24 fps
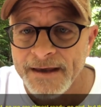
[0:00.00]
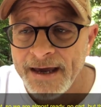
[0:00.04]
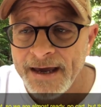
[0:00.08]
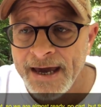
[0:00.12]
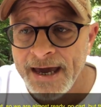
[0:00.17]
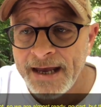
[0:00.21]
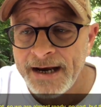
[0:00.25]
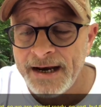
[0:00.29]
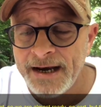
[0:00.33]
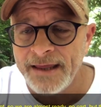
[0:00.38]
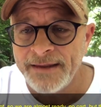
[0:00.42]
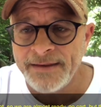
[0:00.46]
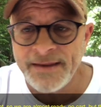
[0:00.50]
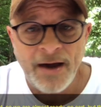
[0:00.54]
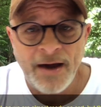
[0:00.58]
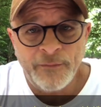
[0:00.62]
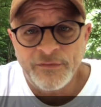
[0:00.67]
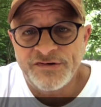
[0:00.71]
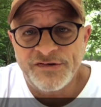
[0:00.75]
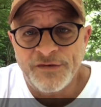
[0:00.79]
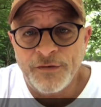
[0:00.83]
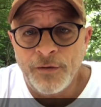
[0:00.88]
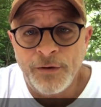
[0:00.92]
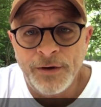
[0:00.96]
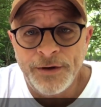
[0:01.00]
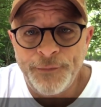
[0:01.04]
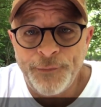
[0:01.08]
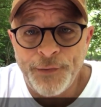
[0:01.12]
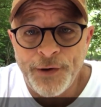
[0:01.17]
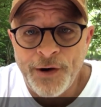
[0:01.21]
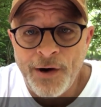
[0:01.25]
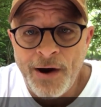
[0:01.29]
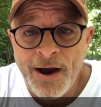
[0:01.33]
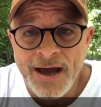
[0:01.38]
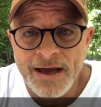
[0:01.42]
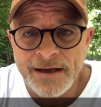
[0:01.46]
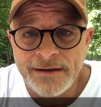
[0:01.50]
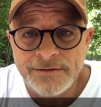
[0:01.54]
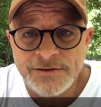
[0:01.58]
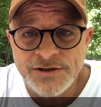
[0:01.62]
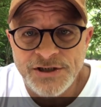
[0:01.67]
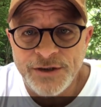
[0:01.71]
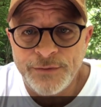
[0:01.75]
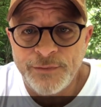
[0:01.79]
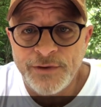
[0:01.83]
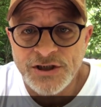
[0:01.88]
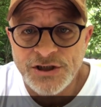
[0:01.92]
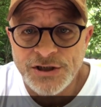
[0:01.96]
And, and that was her only regret.
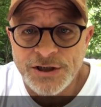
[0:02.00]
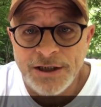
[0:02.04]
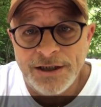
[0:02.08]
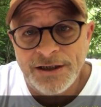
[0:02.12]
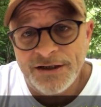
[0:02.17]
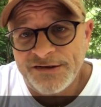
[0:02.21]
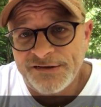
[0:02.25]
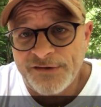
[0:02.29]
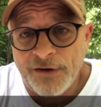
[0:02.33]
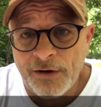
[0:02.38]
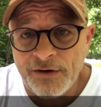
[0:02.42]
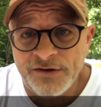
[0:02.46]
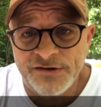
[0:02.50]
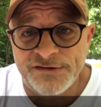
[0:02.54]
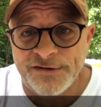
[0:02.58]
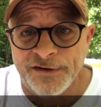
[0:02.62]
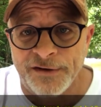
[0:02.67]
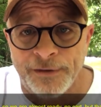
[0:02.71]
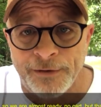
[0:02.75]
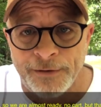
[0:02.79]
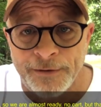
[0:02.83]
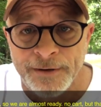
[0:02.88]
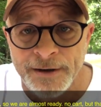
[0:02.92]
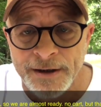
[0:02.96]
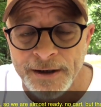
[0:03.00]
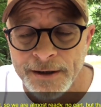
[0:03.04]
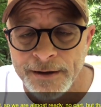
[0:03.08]
She wished she had started sooner.